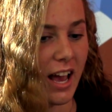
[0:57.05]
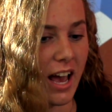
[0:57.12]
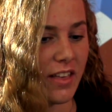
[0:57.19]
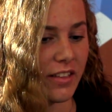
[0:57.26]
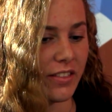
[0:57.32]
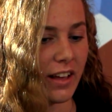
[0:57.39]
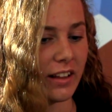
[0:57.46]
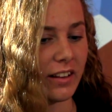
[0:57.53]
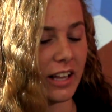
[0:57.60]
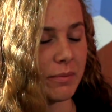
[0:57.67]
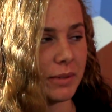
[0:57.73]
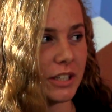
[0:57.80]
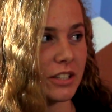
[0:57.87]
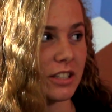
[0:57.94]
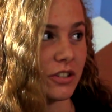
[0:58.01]
and then that
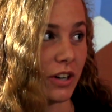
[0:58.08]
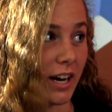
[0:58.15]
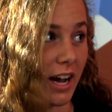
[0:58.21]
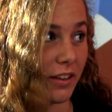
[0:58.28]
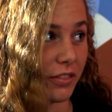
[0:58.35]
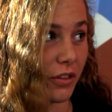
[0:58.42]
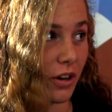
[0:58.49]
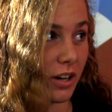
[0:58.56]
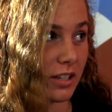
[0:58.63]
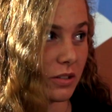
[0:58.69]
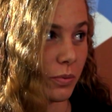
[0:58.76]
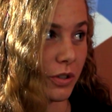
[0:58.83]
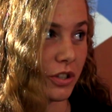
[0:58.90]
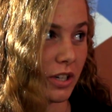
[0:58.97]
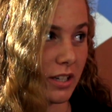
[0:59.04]
led me to
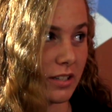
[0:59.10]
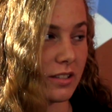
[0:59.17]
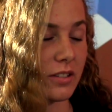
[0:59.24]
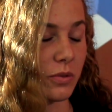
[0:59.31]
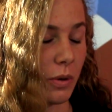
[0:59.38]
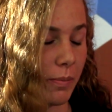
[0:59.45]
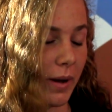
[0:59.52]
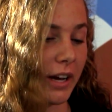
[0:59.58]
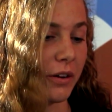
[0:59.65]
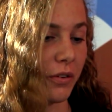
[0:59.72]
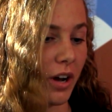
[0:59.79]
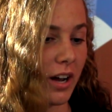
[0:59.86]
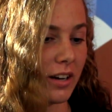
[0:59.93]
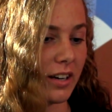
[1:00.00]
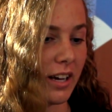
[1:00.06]
triathlons, which is swim, bike,
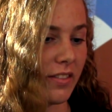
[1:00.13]
run,